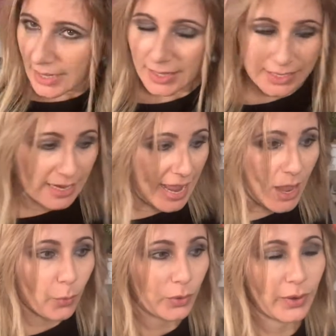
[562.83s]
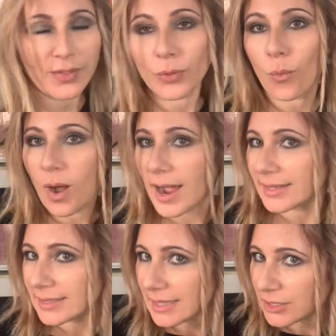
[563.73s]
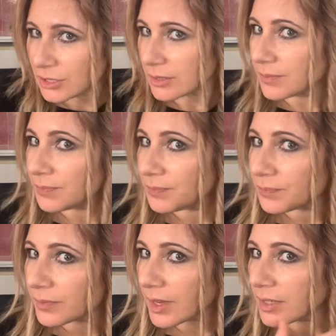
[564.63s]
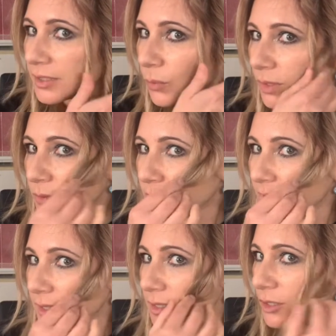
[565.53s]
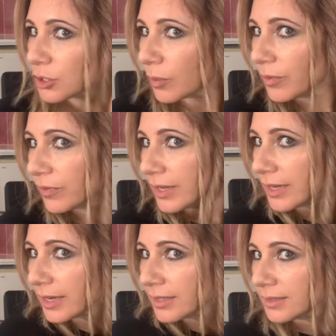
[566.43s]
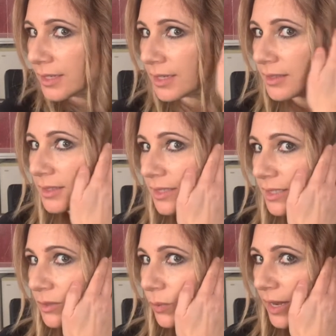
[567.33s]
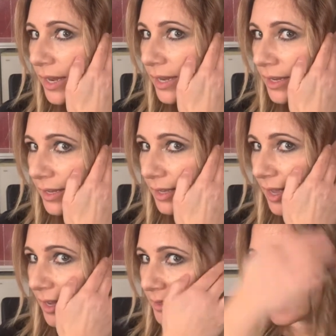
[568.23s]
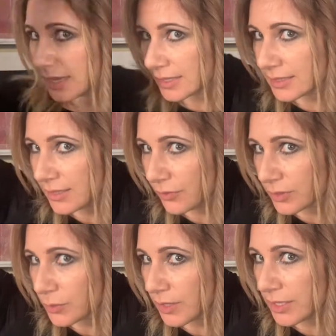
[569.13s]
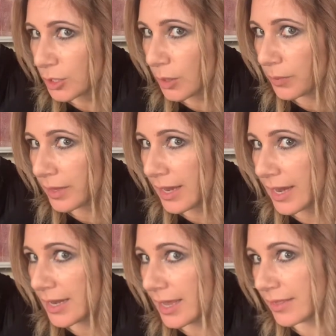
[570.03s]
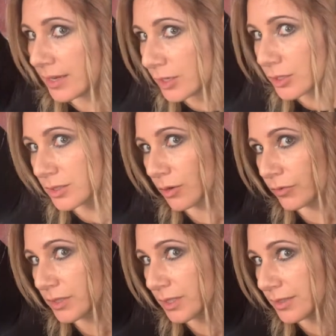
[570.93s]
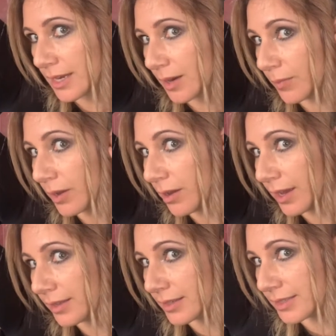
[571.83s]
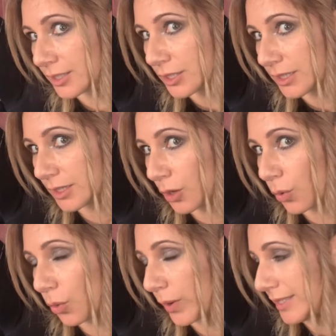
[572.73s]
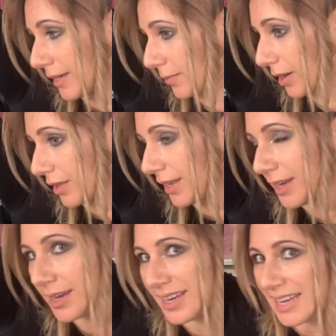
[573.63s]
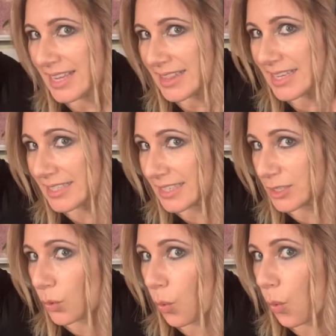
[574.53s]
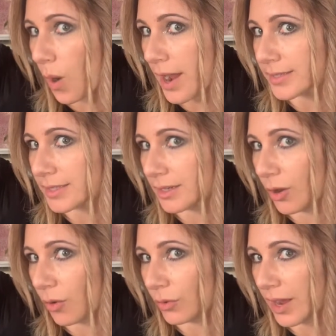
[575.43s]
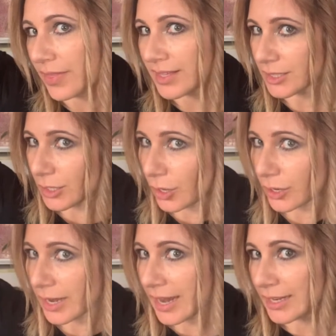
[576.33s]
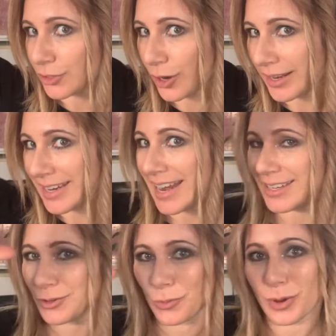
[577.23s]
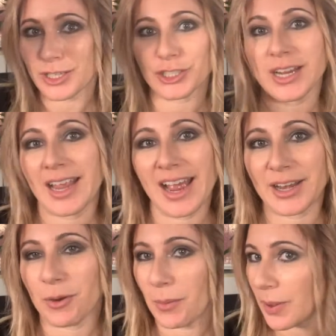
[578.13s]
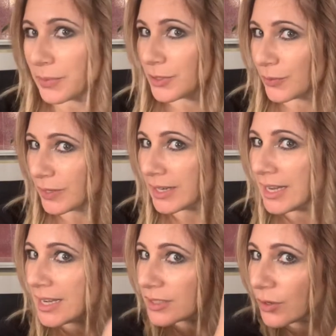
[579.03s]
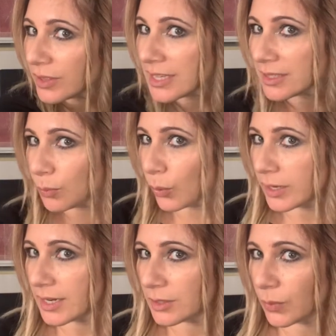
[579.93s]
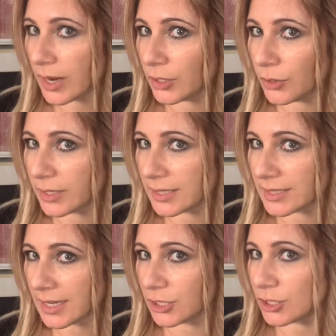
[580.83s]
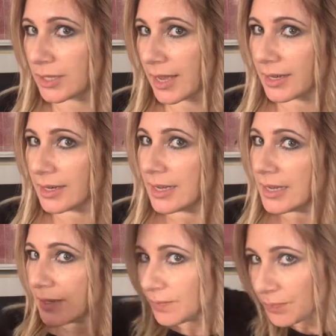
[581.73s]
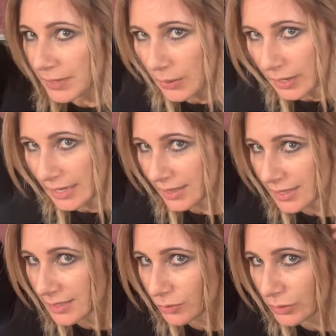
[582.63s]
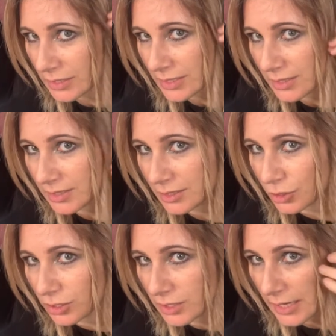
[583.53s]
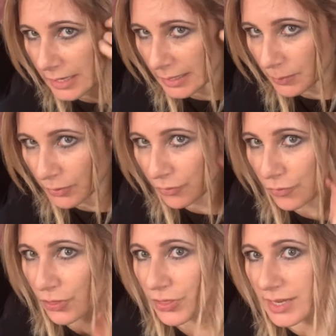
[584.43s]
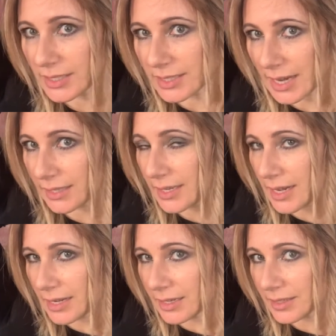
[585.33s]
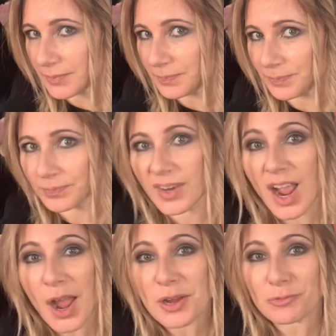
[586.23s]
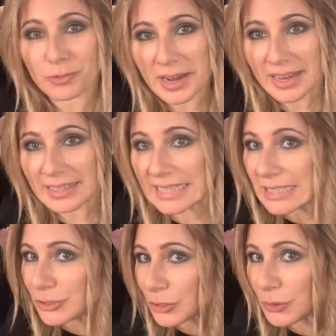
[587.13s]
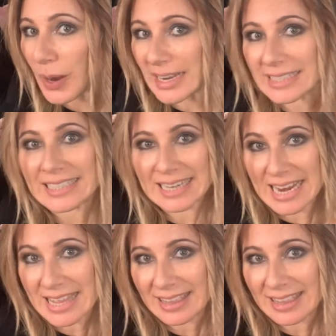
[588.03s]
Now we're at the wider section. So once we get to the top of the ear, this is where our, our difference between the top of the head and then it goes obviously down behind. The sectioning can go all the way down behind the ear. This gets quite long and that's a lot of hair trying to get into a brush and you won't be able to do it. So at this point is where you can section that. Now another little tip for this technique, I rarely do underneath.